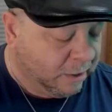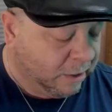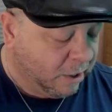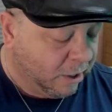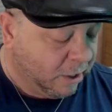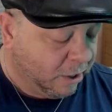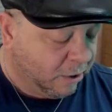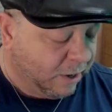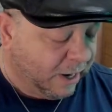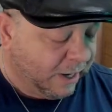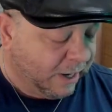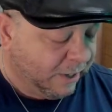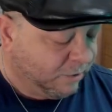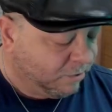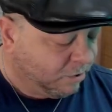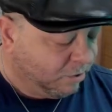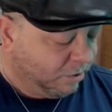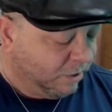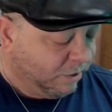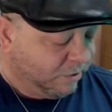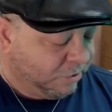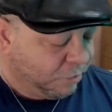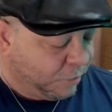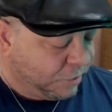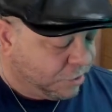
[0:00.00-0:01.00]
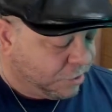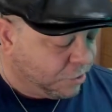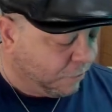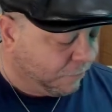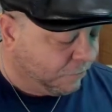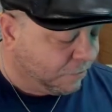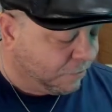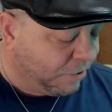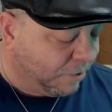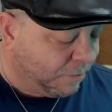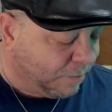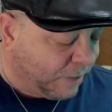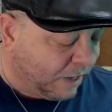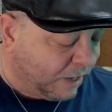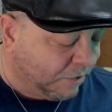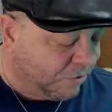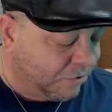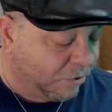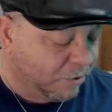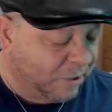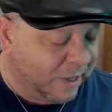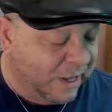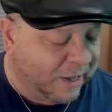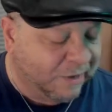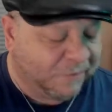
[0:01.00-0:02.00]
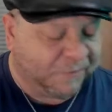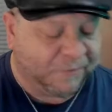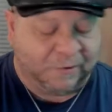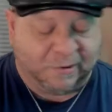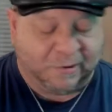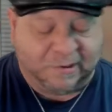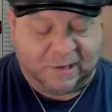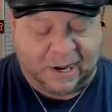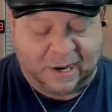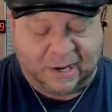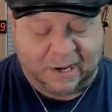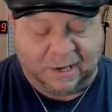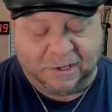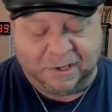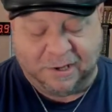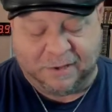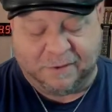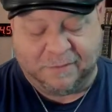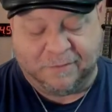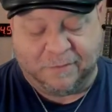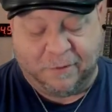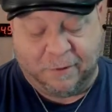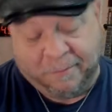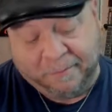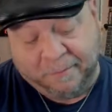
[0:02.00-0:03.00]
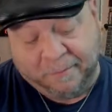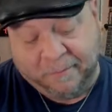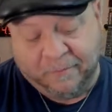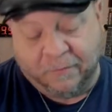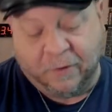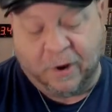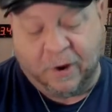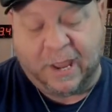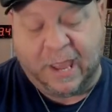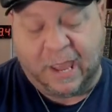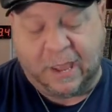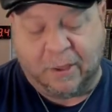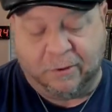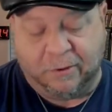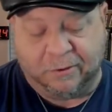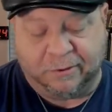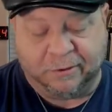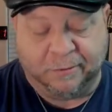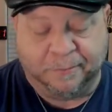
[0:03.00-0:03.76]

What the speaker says: All right, so let's switch over to the Meister class for a second, just for giggles.